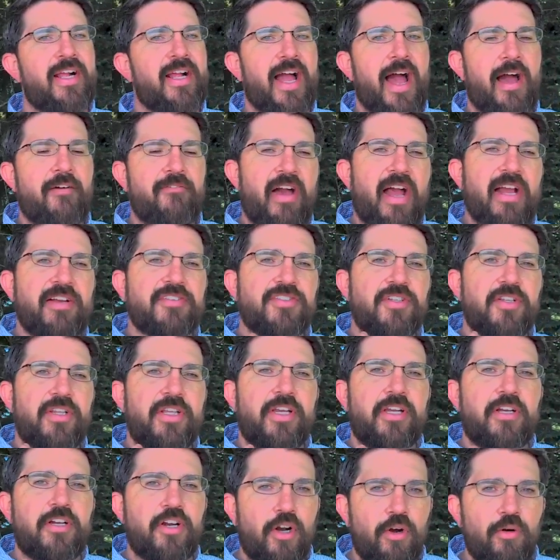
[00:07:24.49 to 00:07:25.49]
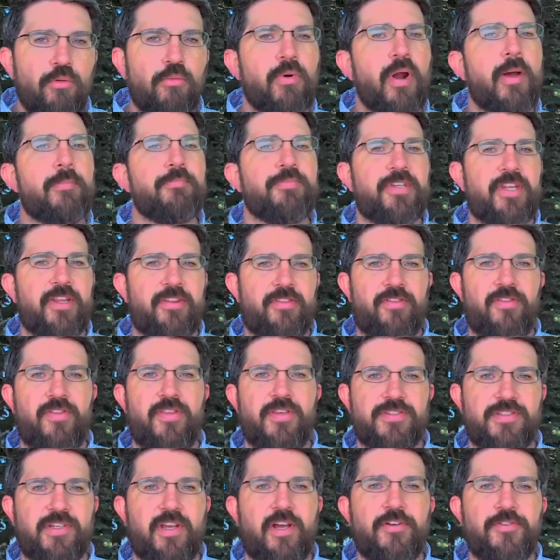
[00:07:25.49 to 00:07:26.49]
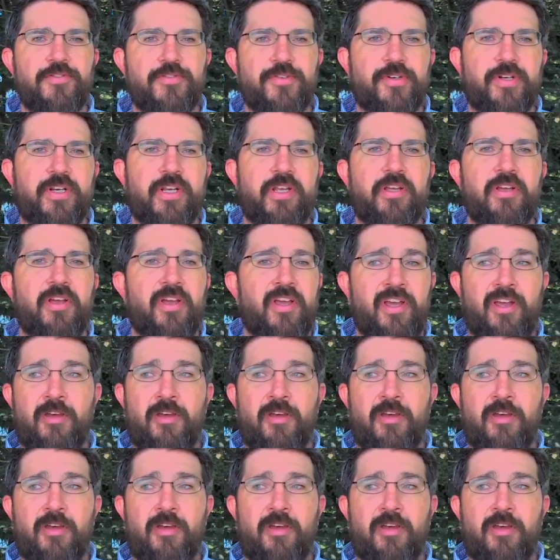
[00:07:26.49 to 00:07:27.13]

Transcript: have actually corrupted this country,